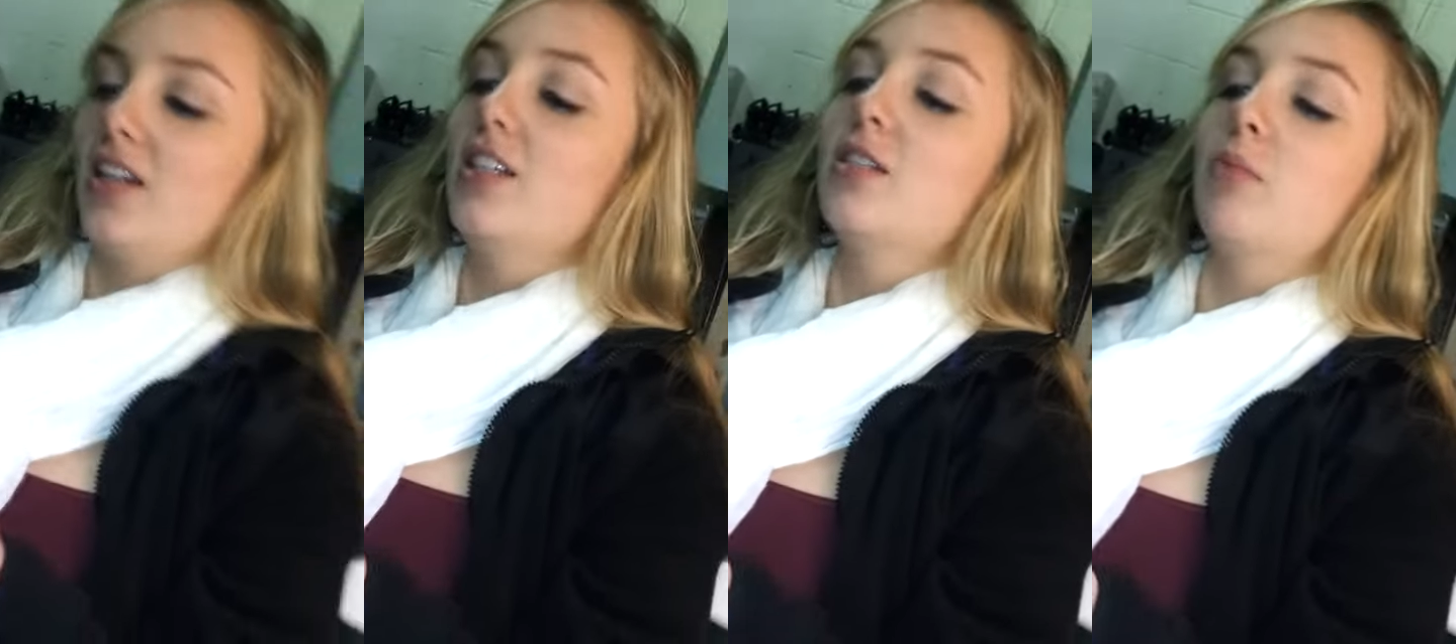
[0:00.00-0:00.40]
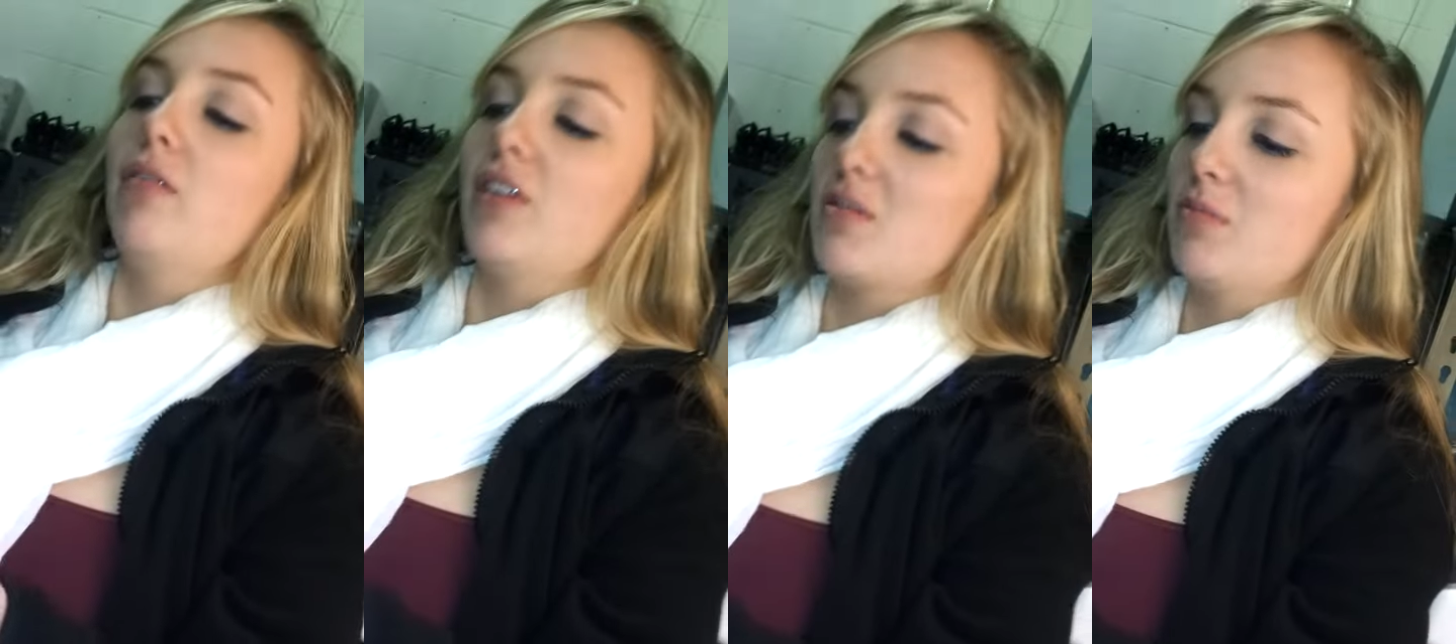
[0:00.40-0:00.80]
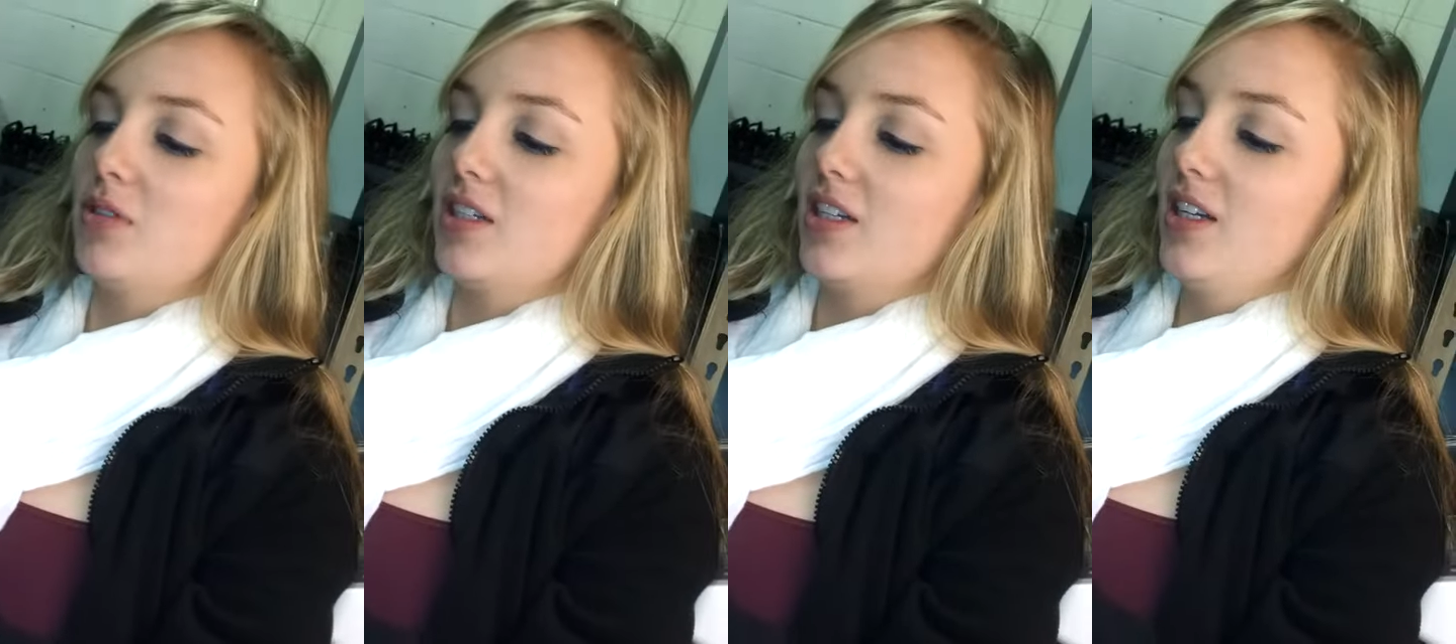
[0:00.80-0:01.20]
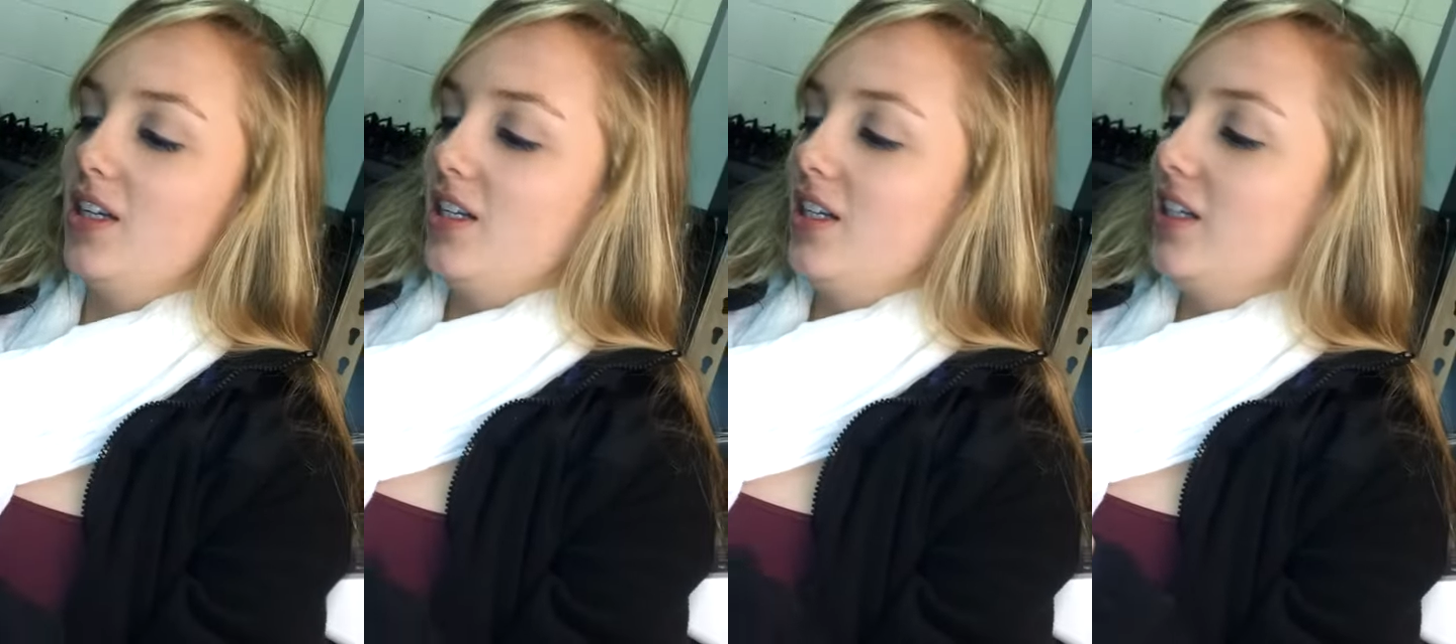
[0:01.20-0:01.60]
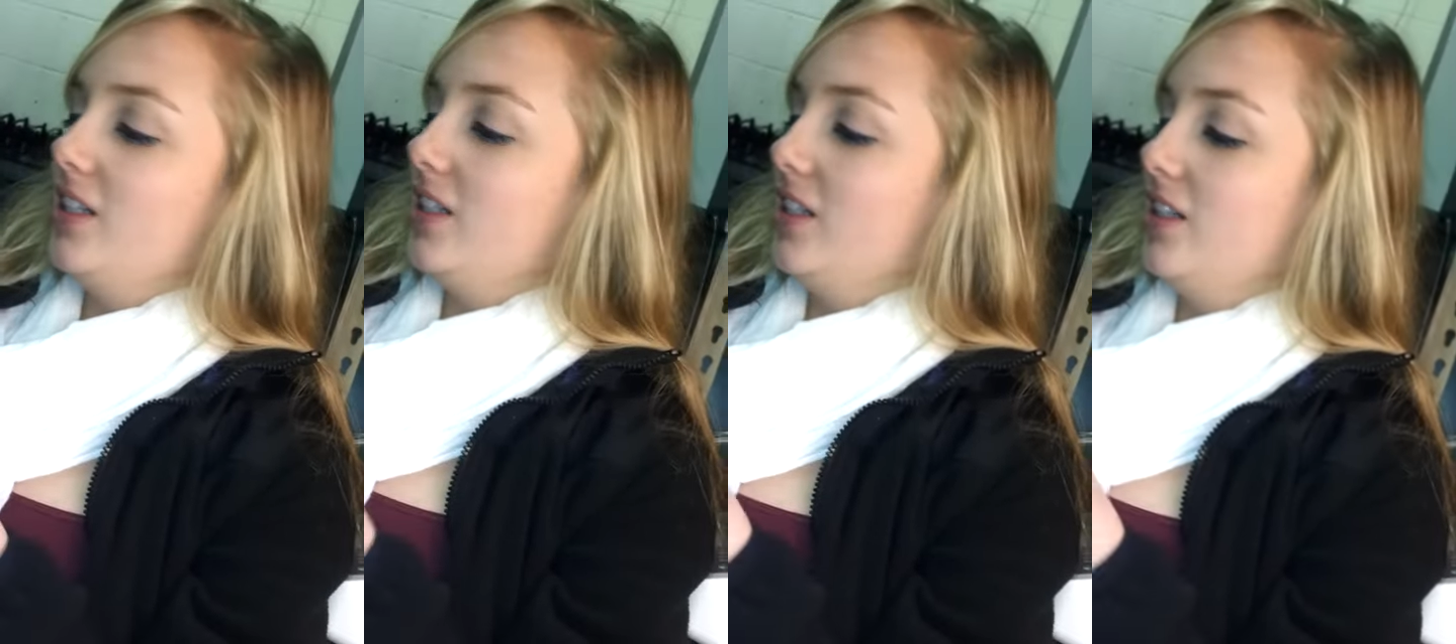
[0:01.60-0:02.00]
at least my Facebook.
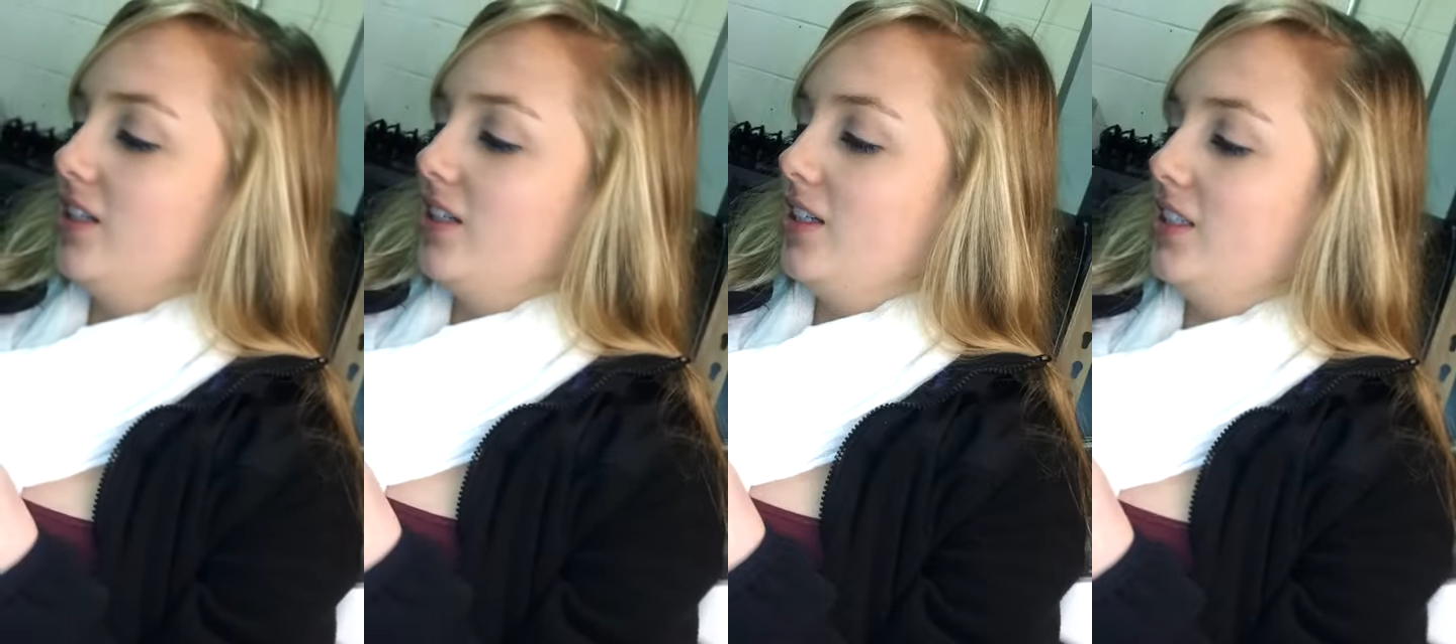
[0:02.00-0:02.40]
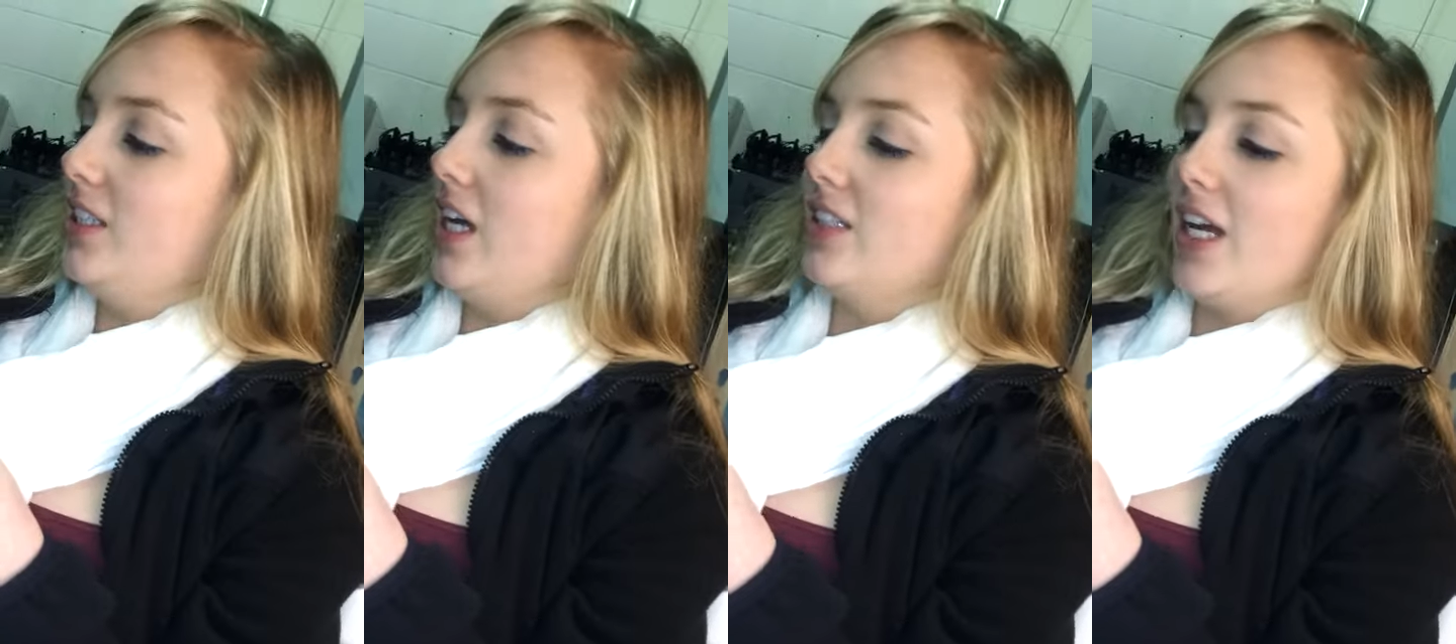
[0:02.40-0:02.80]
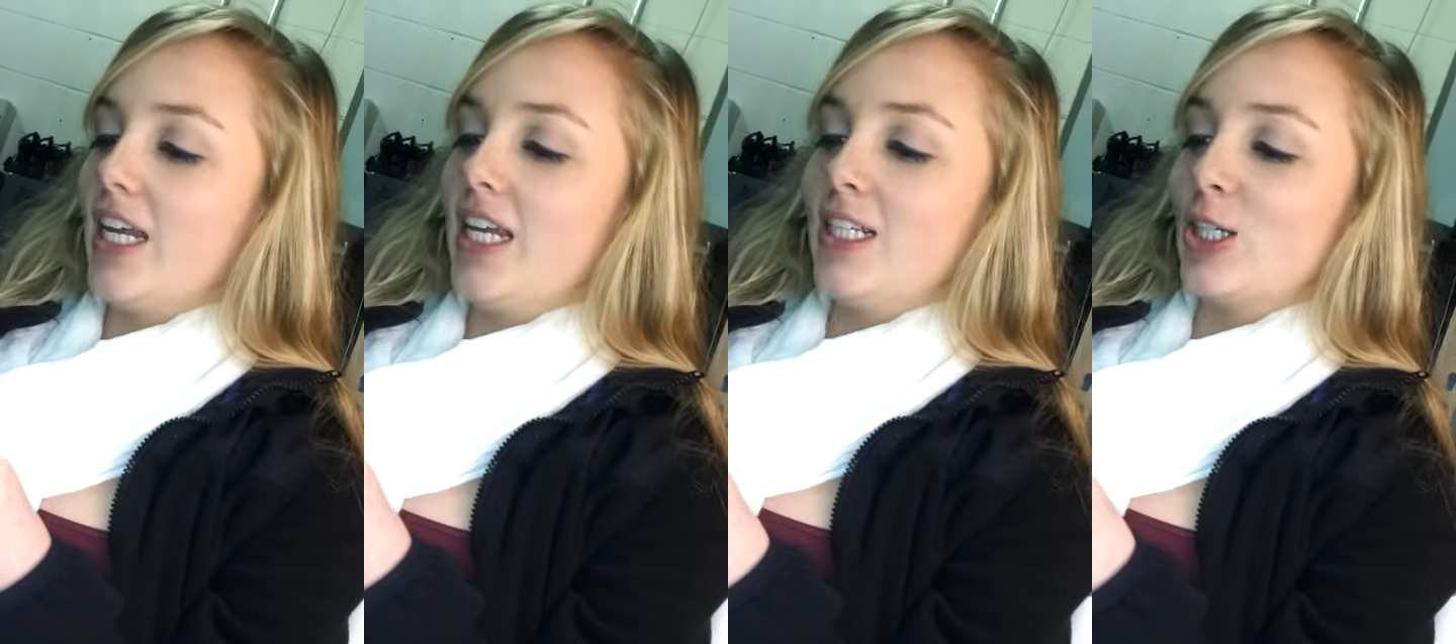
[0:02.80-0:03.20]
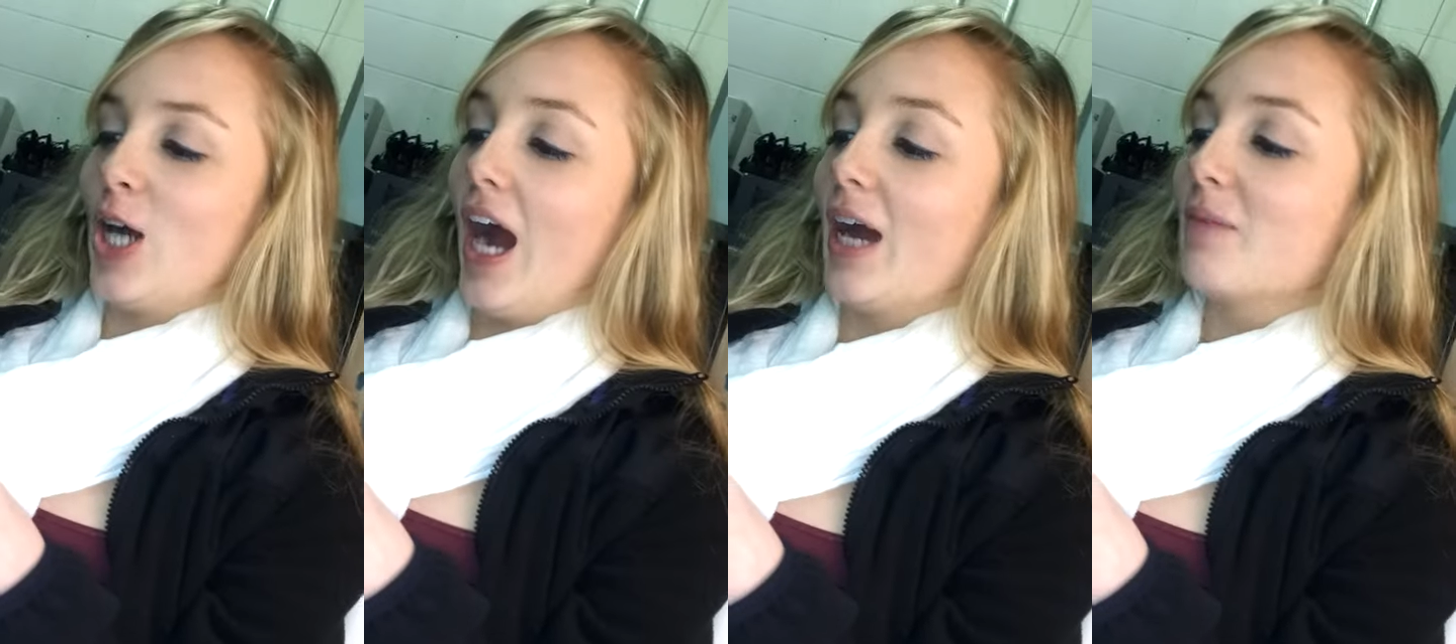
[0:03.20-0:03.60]
Sound like he's crying.